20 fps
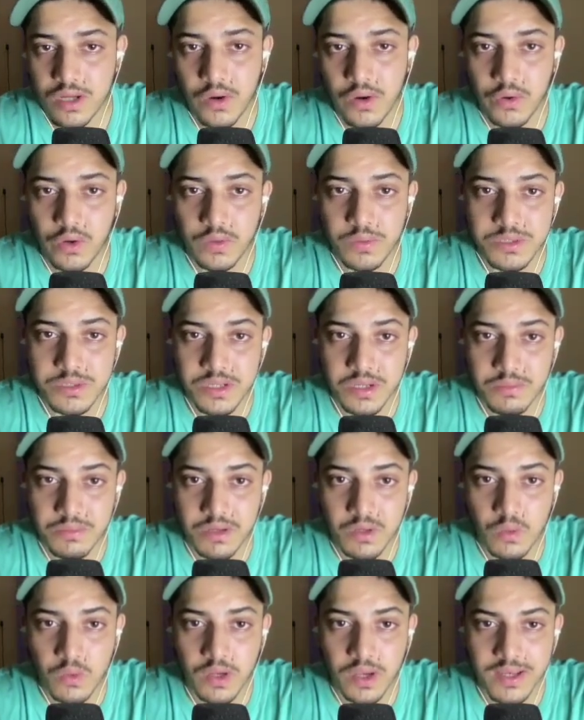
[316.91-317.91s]
out of
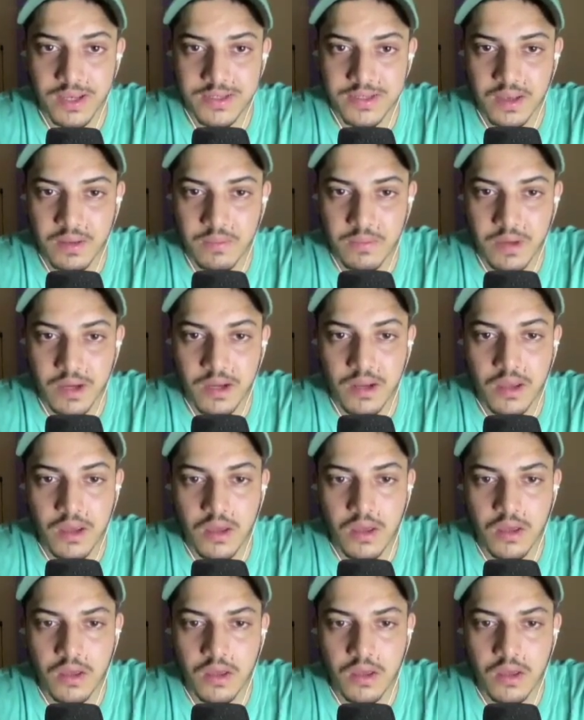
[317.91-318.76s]
GMT we guys have made.